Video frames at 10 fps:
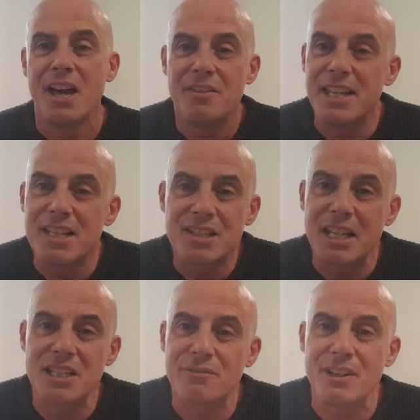These
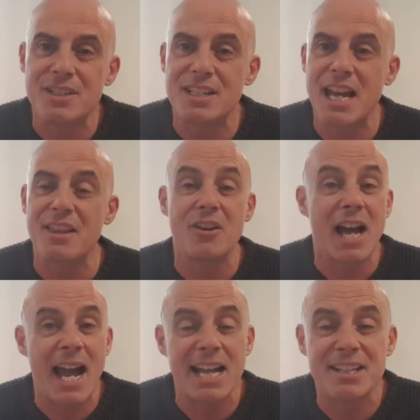things fit together like
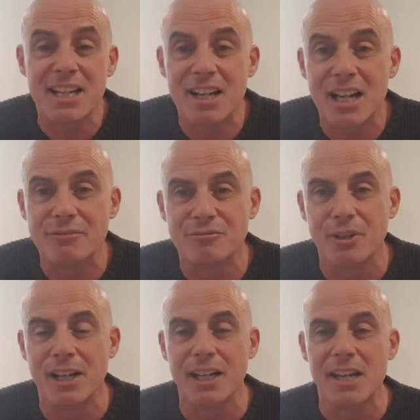hand in glove,
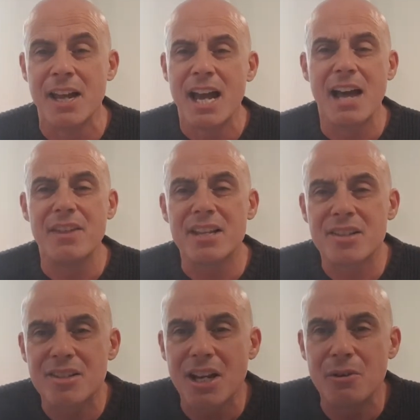really. And they're
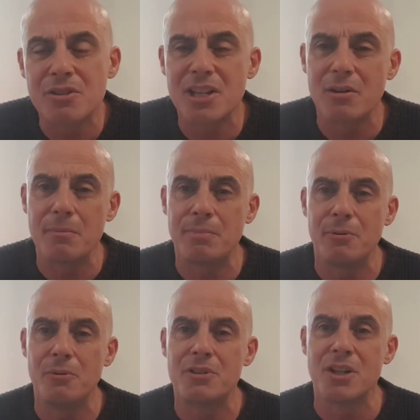so, so
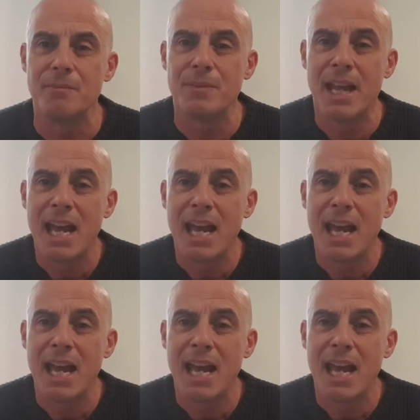important.